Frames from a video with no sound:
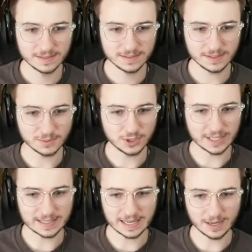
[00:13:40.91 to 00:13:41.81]
Let's go
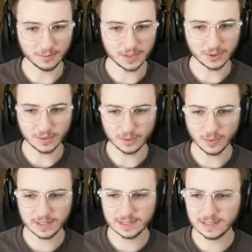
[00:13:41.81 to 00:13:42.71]
check that out real quick.
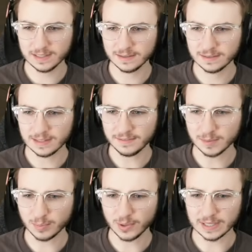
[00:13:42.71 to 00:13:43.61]
Where did it even
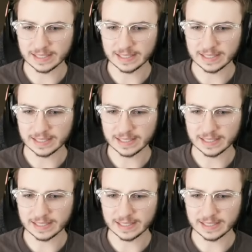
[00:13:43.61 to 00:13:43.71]
put it?